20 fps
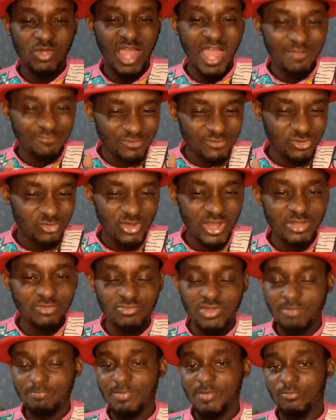You have great,
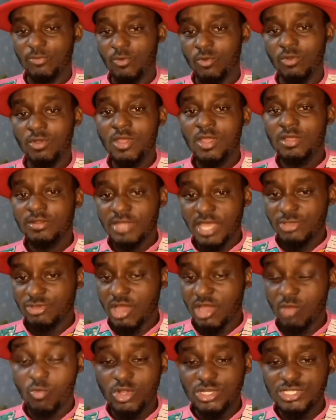great people that you
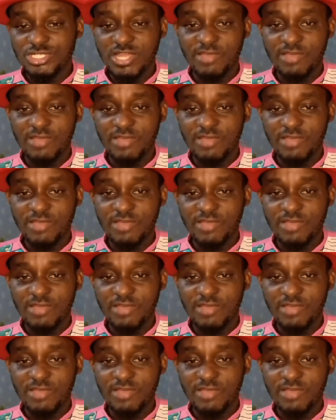can watch